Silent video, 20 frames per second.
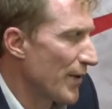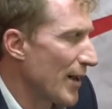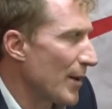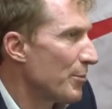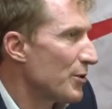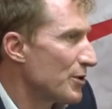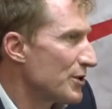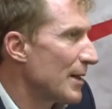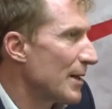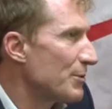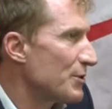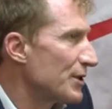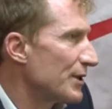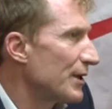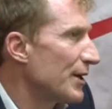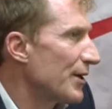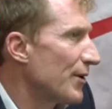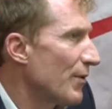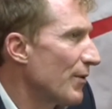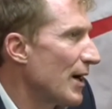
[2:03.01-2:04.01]
that perception
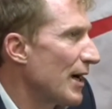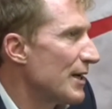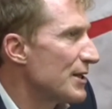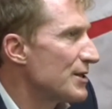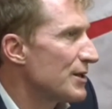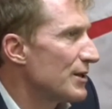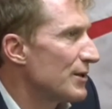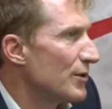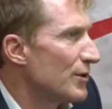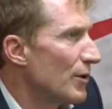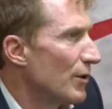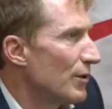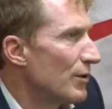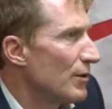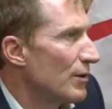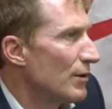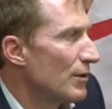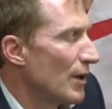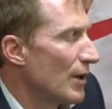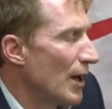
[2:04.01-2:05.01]
can arise,
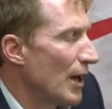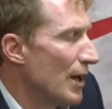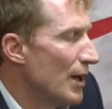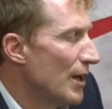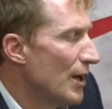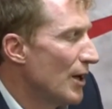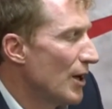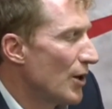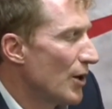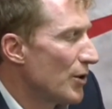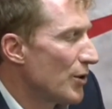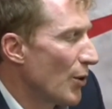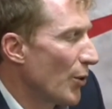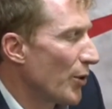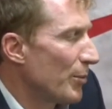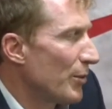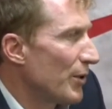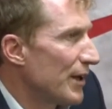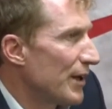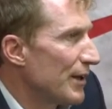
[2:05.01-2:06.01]

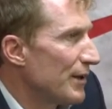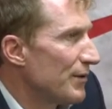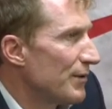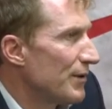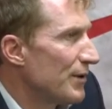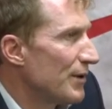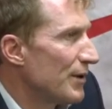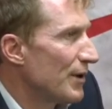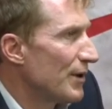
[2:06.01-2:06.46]
notably in,